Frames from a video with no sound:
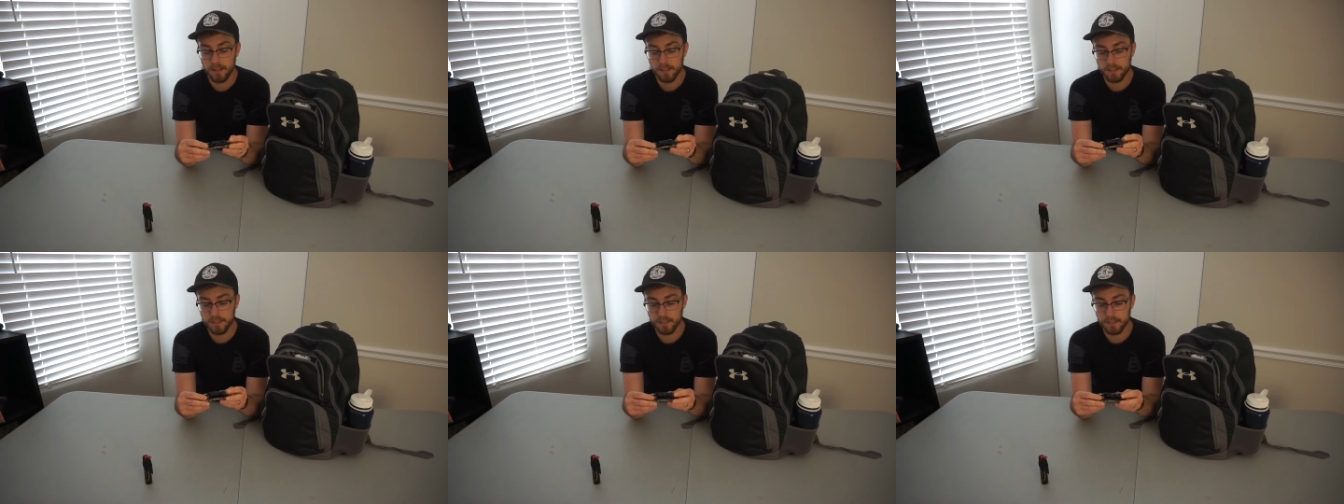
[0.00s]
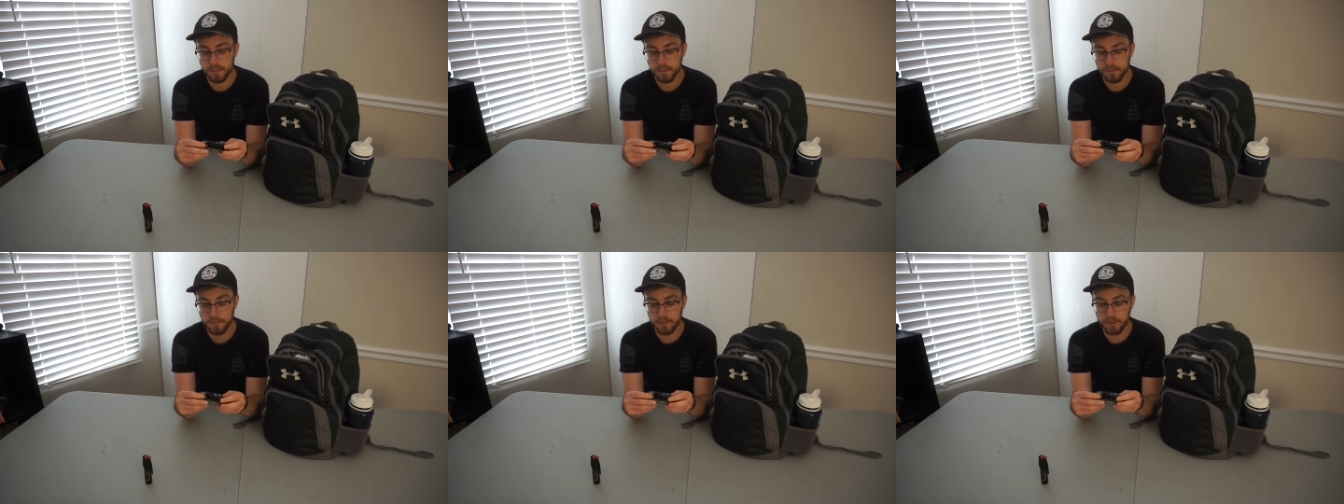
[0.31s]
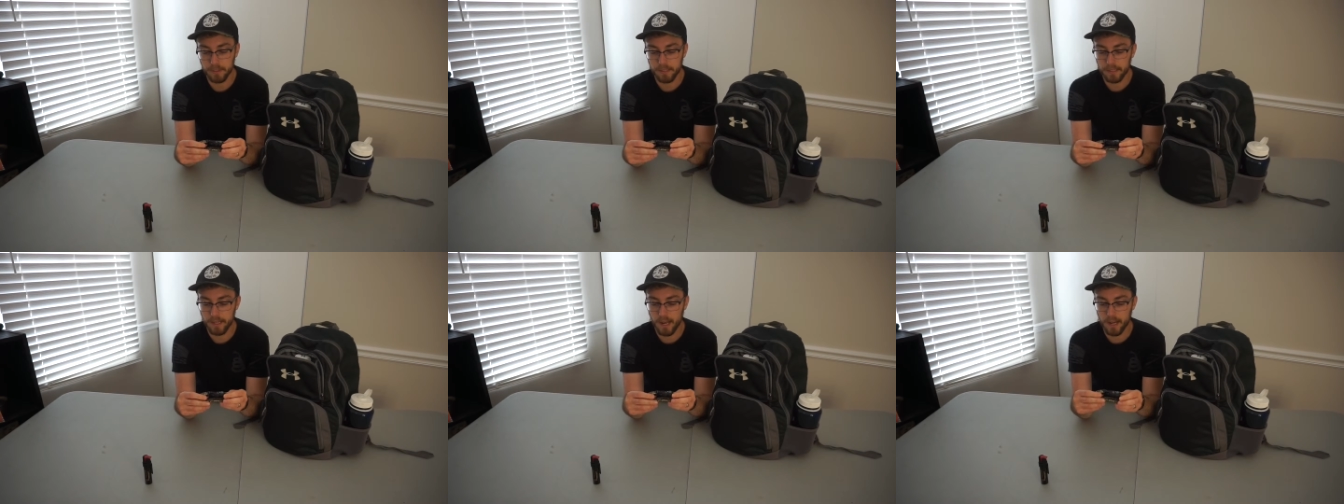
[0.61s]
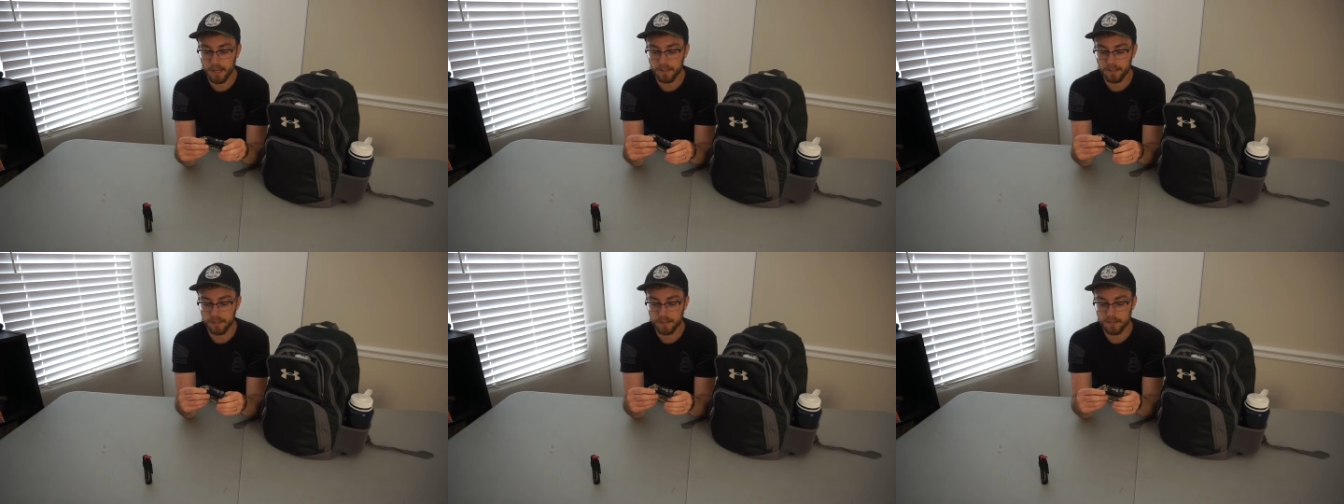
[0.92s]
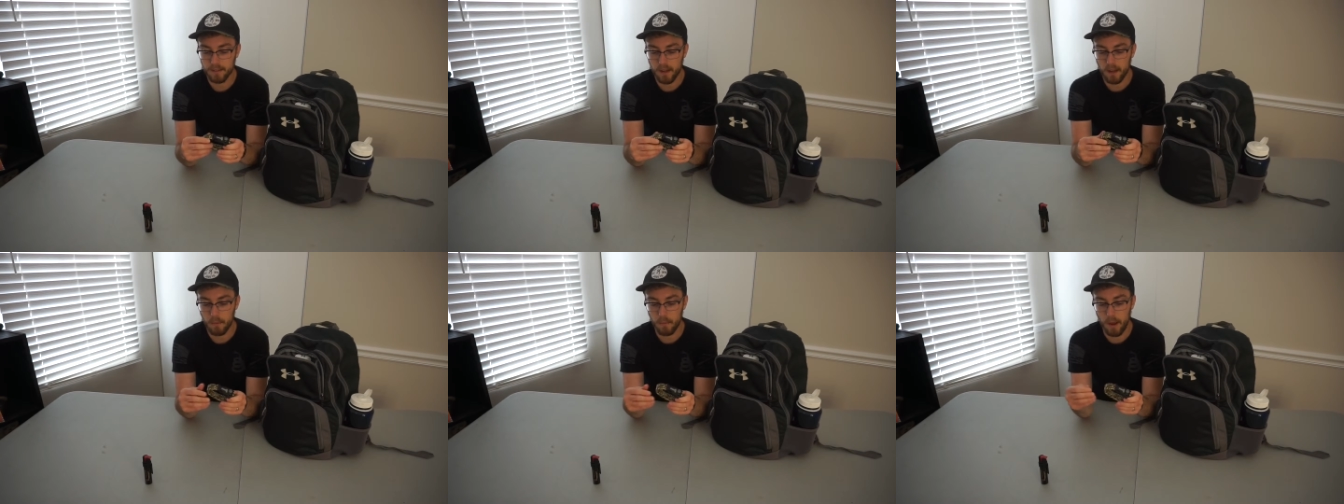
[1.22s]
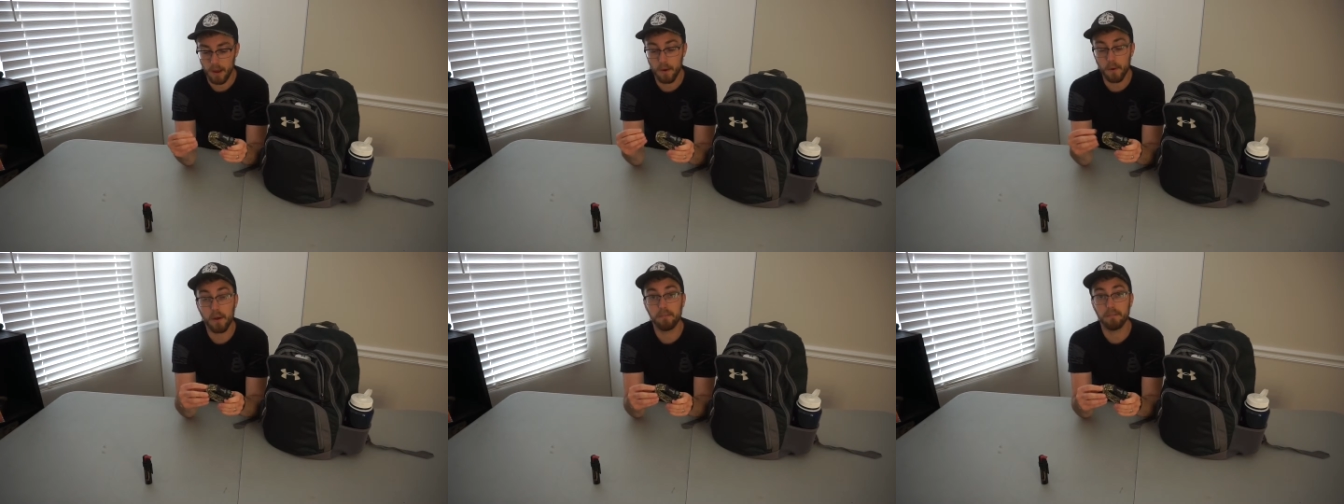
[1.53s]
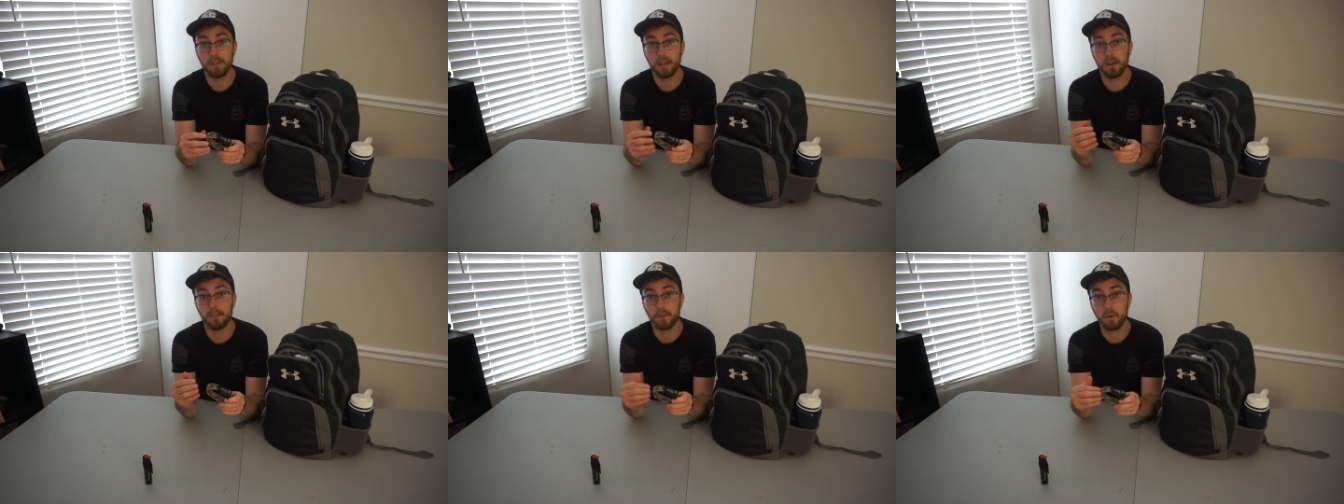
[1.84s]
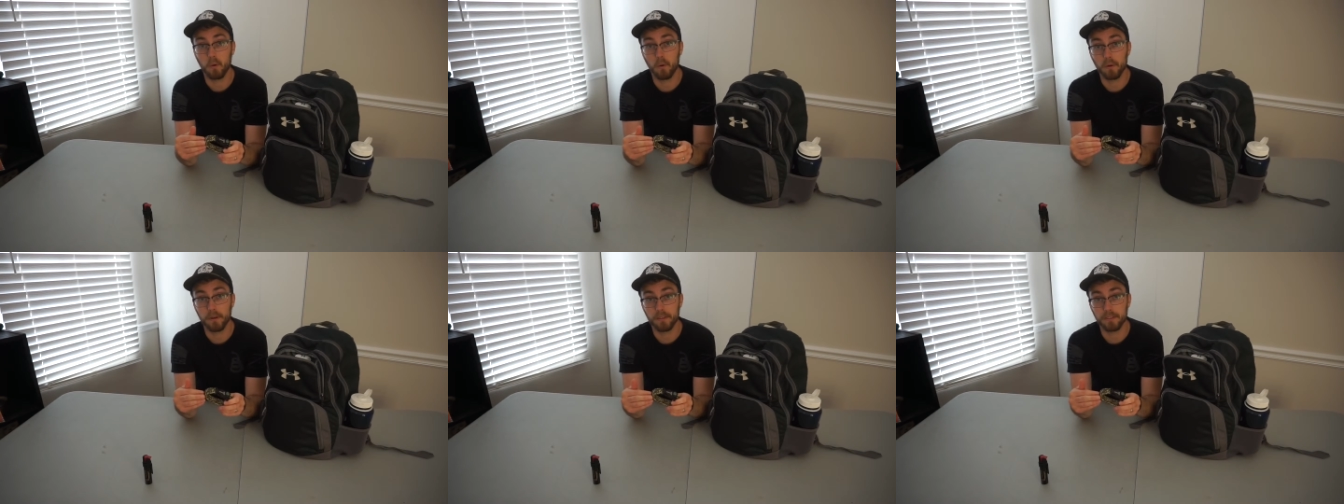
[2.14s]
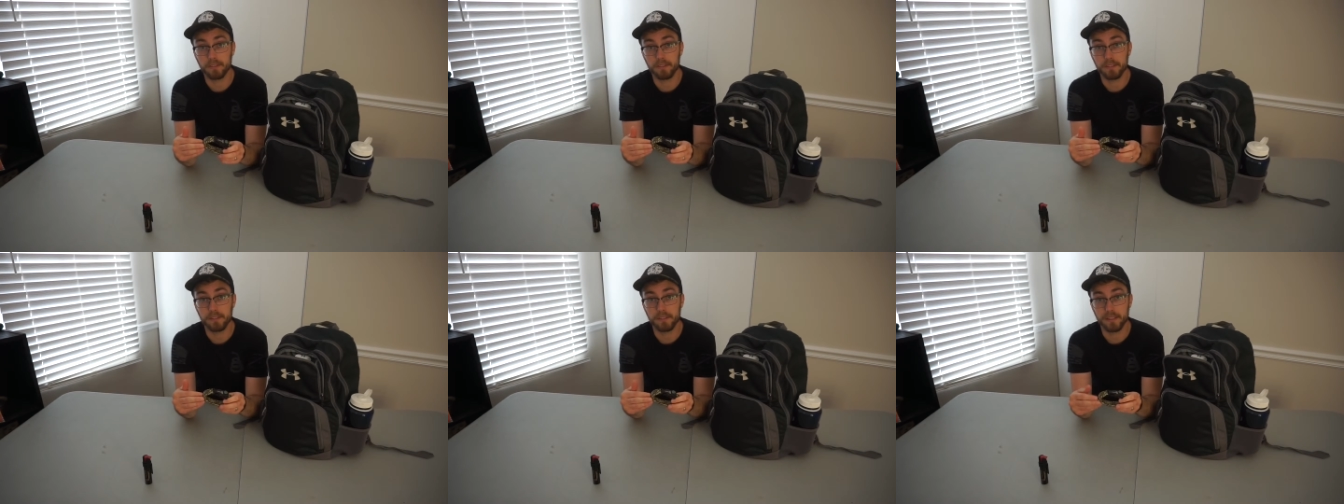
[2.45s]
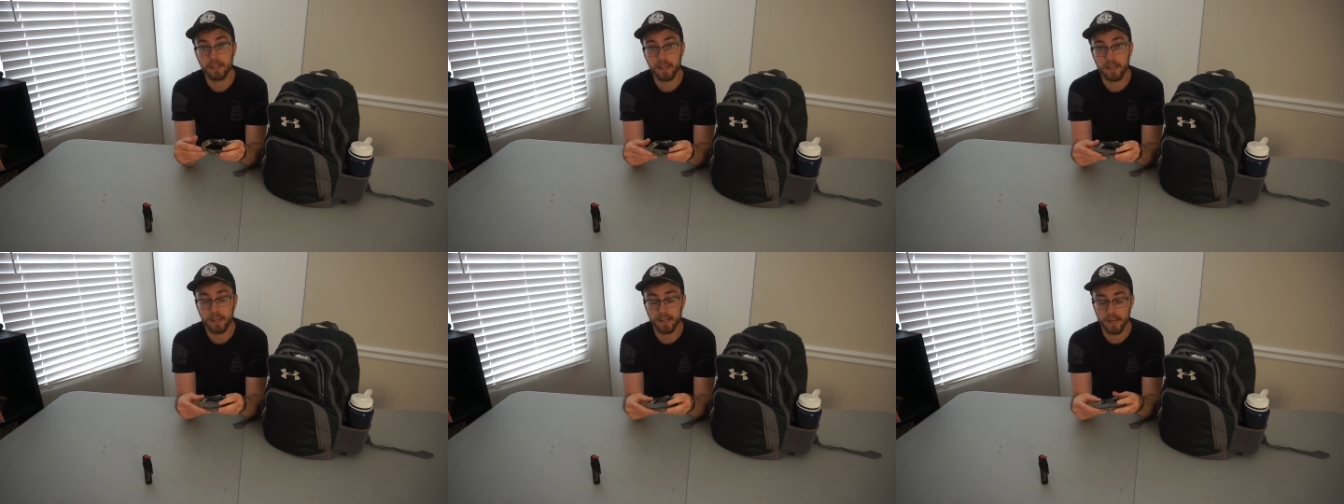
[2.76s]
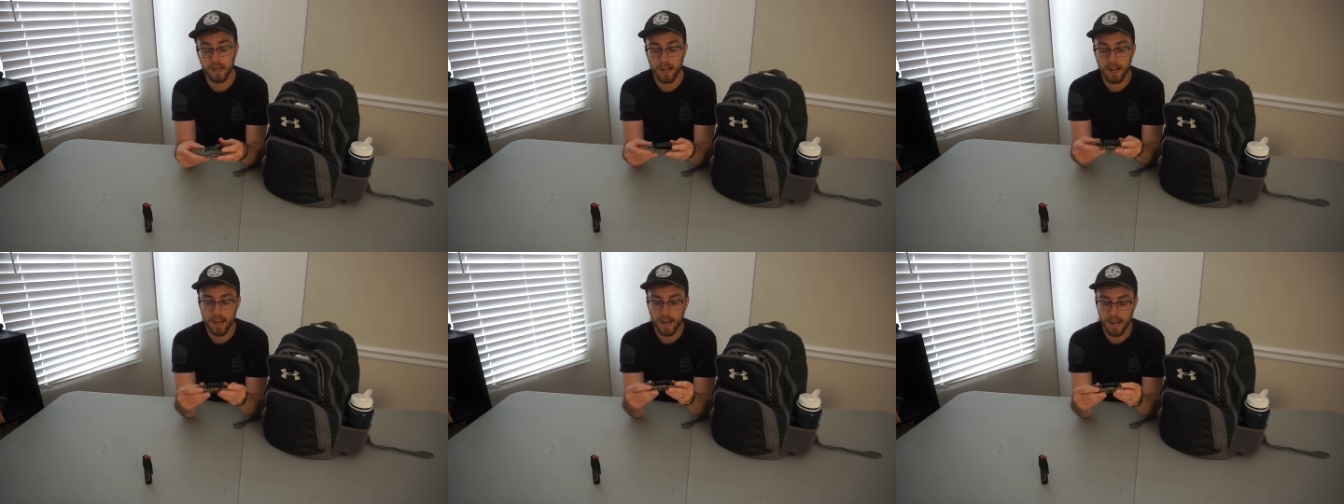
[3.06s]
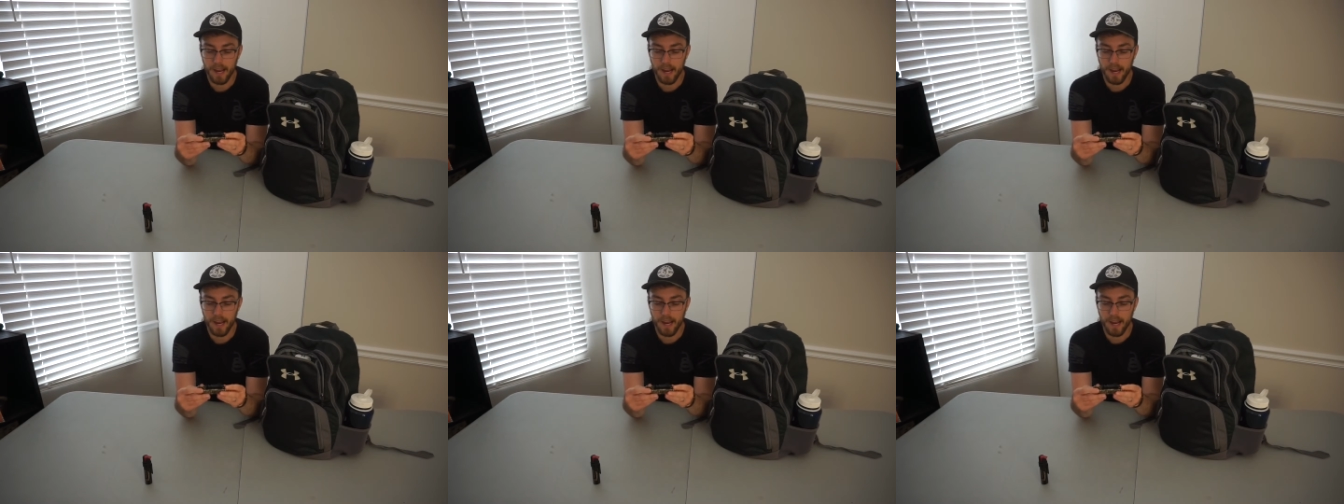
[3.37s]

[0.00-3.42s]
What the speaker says: These things are really nice. I don't have a lot of cordage in this kit,